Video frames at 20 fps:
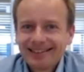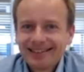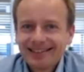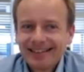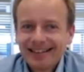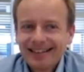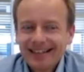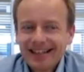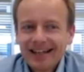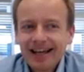
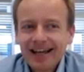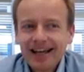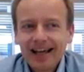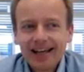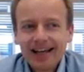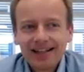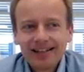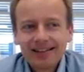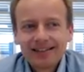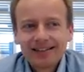
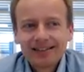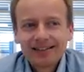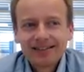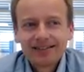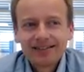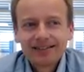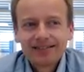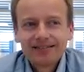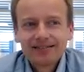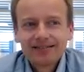
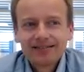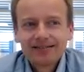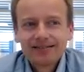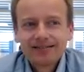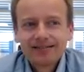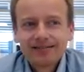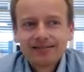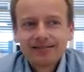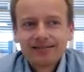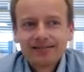
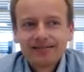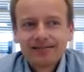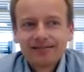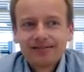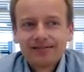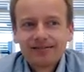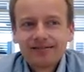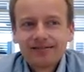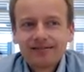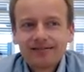
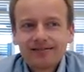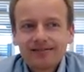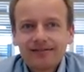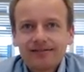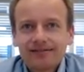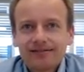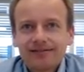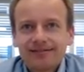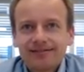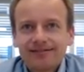
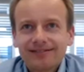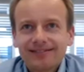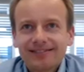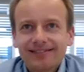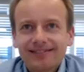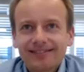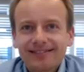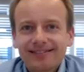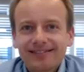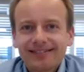
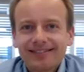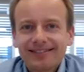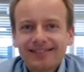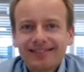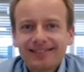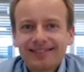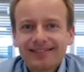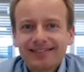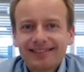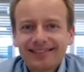
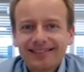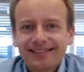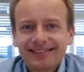(silent)